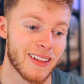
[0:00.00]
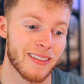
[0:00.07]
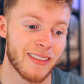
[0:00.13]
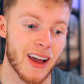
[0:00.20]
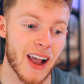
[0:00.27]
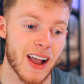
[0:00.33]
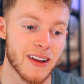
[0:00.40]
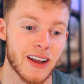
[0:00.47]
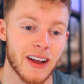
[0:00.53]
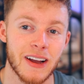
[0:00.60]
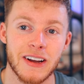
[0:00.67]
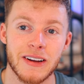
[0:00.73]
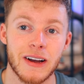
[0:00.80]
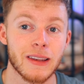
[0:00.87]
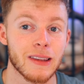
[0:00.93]
that
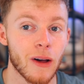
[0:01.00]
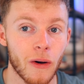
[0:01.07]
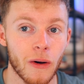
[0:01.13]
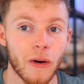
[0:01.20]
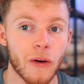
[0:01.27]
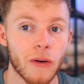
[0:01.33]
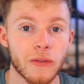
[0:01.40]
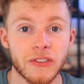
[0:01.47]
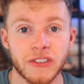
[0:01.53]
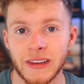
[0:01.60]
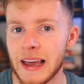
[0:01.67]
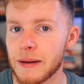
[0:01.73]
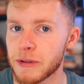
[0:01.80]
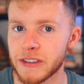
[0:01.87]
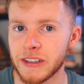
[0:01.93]
a lot of
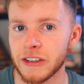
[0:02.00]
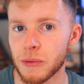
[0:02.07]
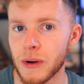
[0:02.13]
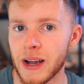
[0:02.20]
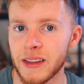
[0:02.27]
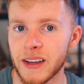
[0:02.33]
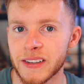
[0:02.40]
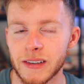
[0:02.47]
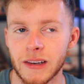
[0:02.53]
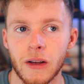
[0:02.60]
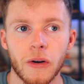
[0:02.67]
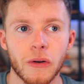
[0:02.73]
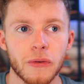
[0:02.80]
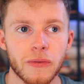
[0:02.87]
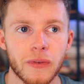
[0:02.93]
celebrities wear this, a
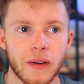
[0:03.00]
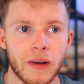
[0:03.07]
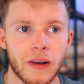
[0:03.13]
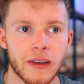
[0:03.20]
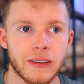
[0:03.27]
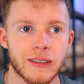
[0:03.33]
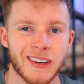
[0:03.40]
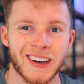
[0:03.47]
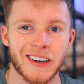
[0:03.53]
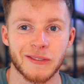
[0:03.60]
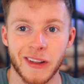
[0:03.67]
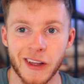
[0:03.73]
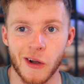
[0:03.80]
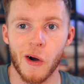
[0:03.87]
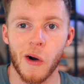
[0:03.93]
lot of kind
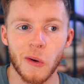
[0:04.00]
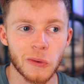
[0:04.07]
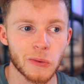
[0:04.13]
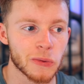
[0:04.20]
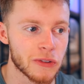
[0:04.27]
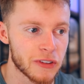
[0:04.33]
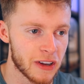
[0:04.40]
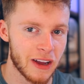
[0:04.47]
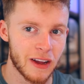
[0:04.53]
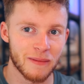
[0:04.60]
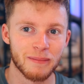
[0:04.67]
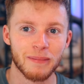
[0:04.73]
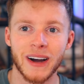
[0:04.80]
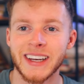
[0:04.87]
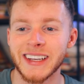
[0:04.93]
of like old
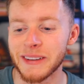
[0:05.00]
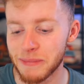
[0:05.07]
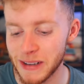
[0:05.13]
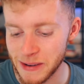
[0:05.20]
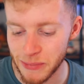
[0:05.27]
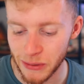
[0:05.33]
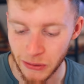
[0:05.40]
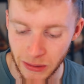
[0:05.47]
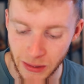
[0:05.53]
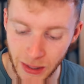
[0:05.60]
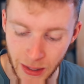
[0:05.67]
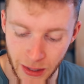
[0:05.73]
money people